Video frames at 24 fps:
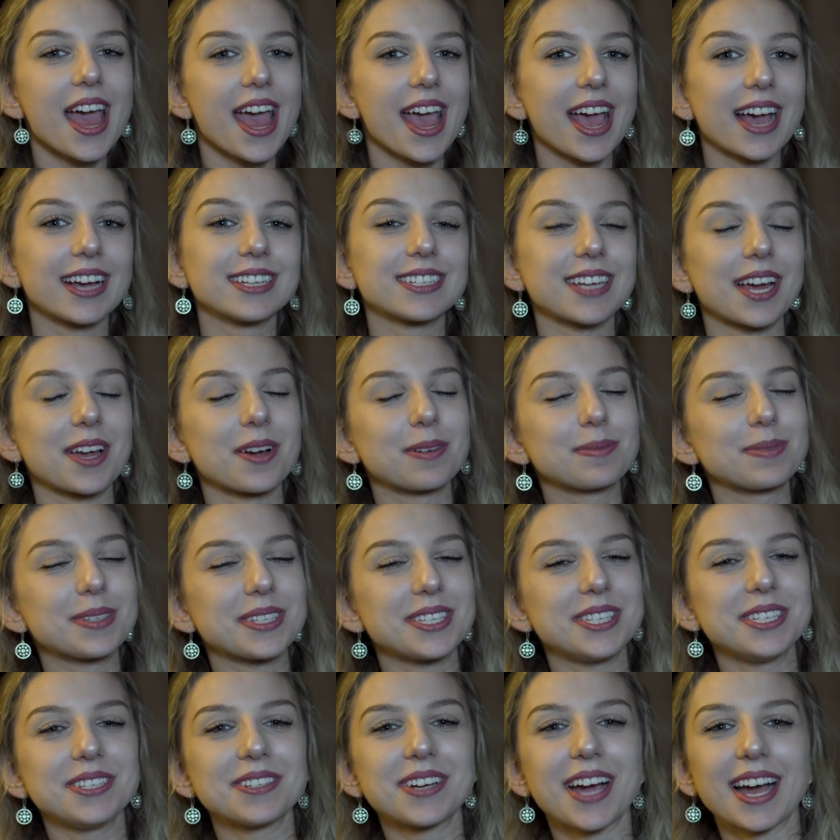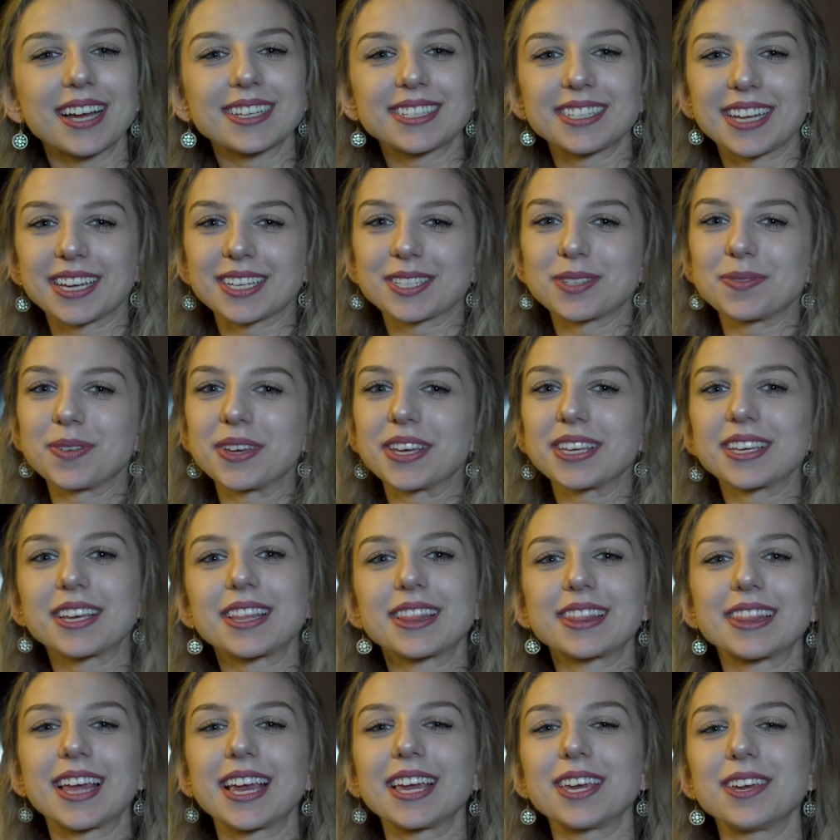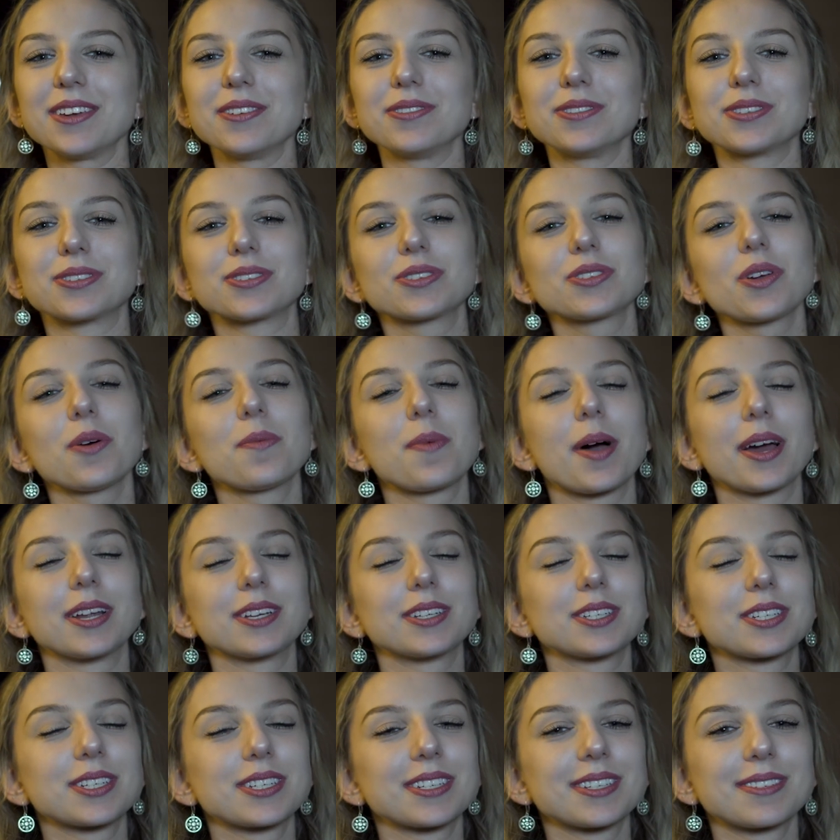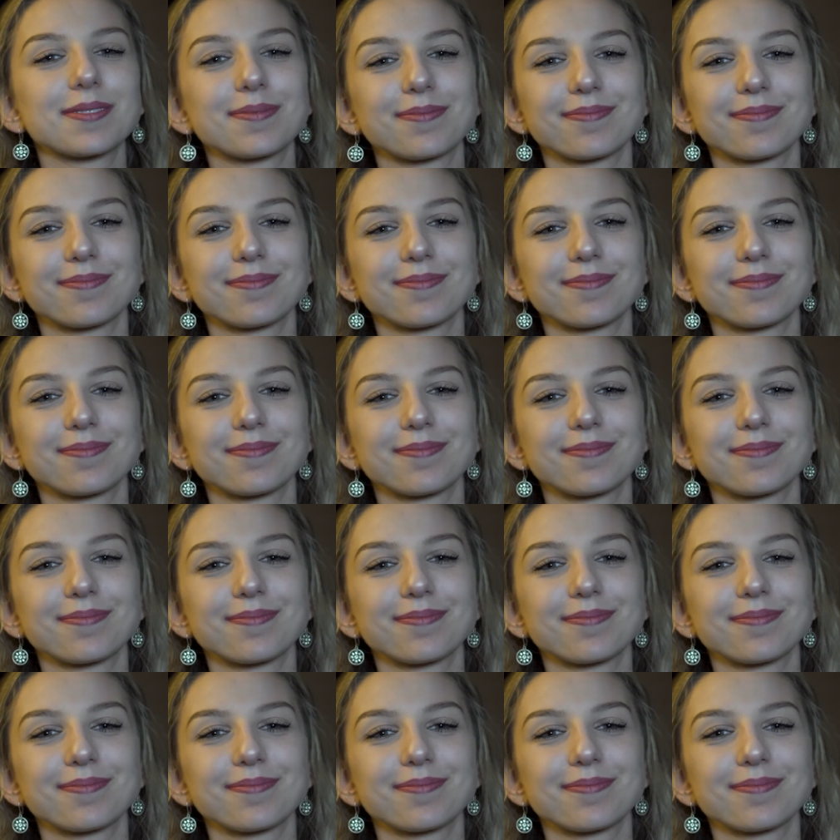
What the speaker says: And I hope to see you guys next week. Thank you so much.